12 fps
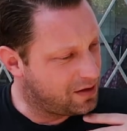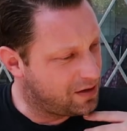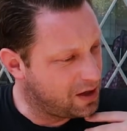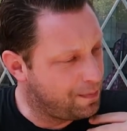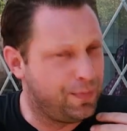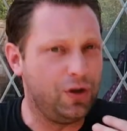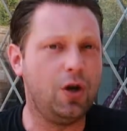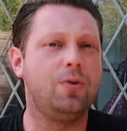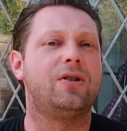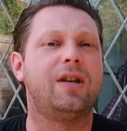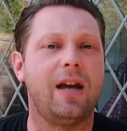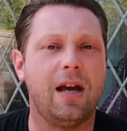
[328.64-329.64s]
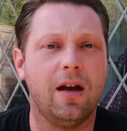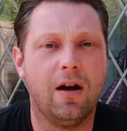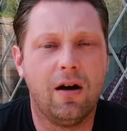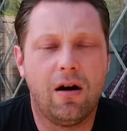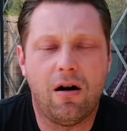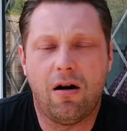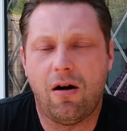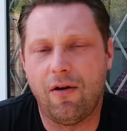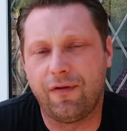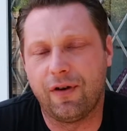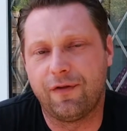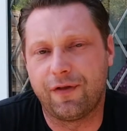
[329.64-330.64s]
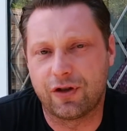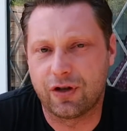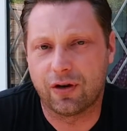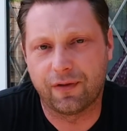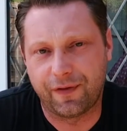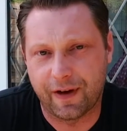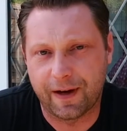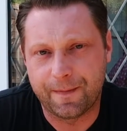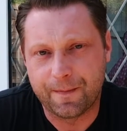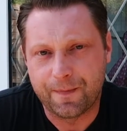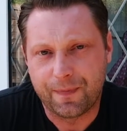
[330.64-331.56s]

beauty of photography.